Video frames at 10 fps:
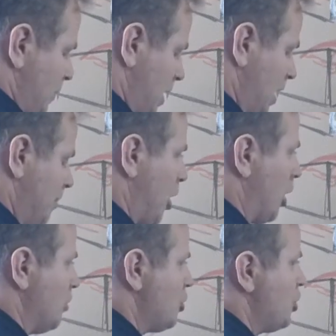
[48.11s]
um,
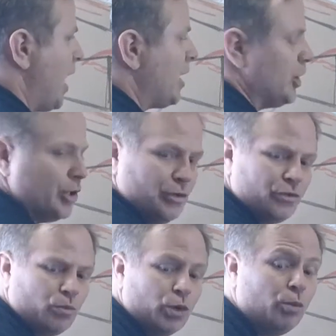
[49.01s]
our
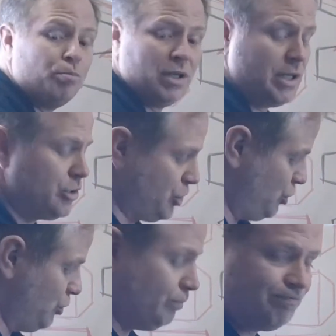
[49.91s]
shadows will be
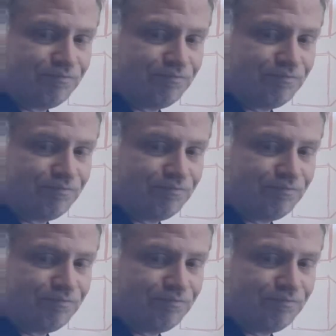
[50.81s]
to